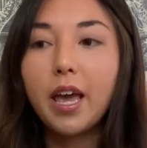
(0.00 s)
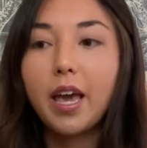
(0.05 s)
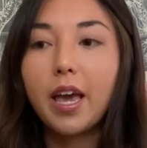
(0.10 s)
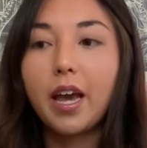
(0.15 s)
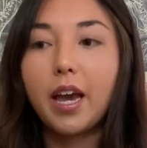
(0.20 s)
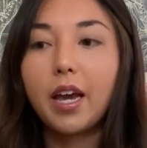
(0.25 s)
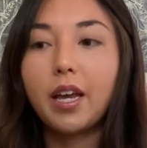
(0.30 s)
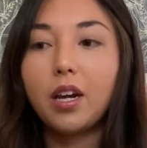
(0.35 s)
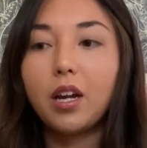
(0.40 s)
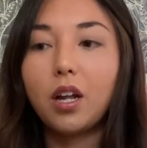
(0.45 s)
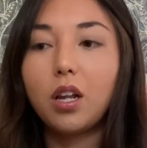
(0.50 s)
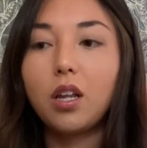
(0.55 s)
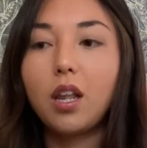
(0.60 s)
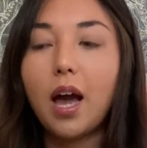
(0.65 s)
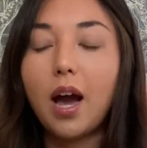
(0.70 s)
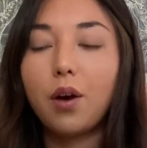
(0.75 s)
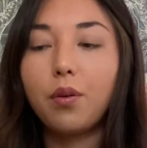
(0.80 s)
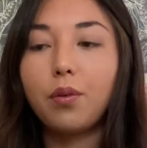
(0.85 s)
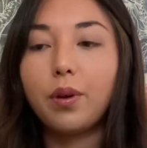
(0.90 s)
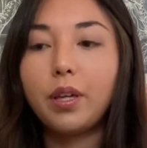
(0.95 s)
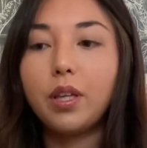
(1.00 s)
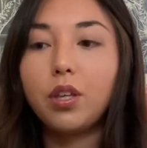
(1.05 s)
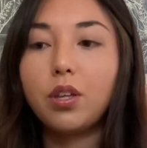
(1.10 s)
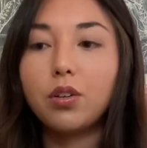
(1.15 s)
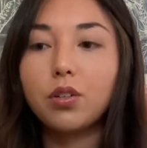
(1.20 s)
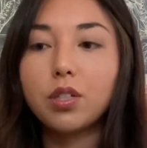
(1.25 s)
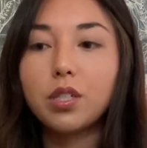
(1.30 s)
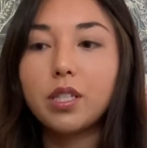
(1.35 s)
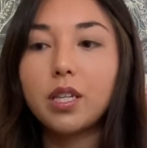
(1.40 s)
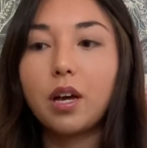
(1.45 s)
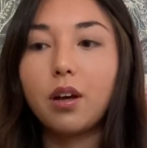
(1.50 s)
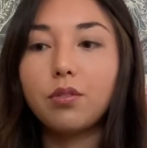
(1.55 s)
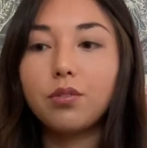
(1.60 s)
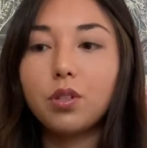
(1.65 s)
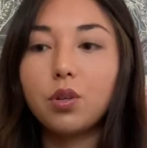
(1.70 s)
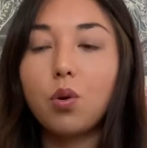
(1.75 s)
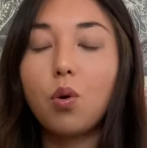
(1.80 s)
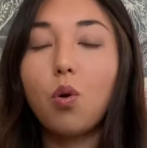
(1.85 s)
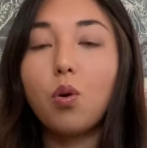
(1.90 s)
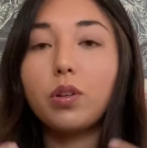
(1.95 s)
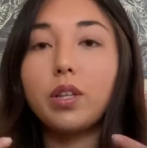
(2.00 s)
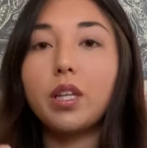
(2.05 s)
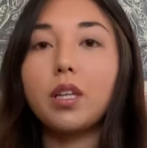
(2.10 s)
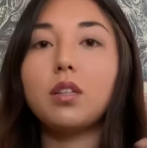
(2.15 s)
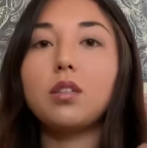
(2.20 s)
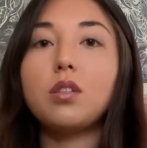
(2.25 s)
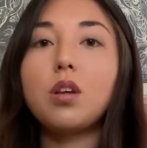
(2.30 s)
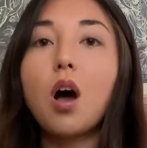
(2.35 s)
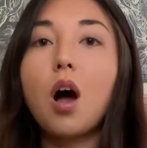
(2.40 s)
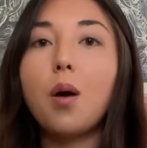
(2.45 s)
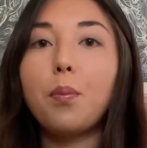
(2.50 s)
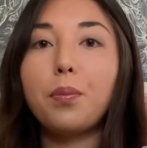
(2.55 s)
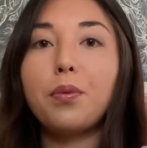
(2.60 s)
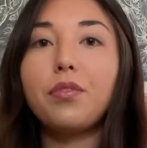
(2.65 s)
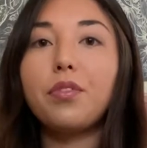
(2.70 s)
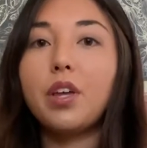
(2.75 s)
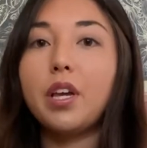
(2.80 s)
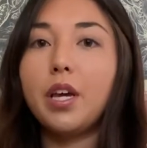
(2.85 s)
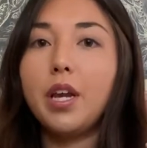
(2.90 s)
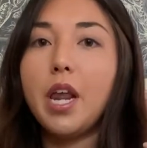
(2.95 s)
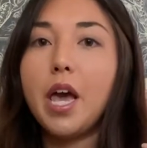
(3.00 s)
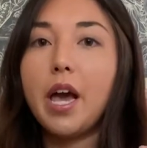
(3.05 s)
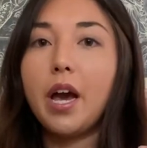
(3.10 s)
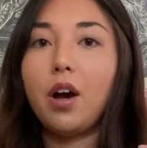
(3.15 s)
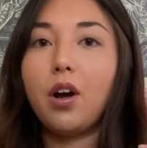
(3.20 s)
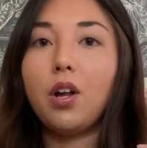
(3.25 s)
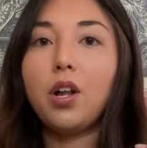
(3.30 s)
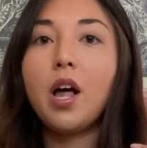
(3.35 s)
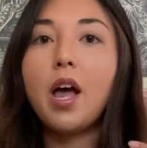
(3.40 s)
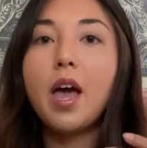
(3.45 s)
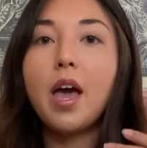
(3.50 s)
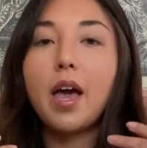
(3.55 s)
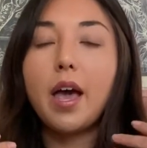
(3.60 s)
and allowing yourself to hold at the top of the inhale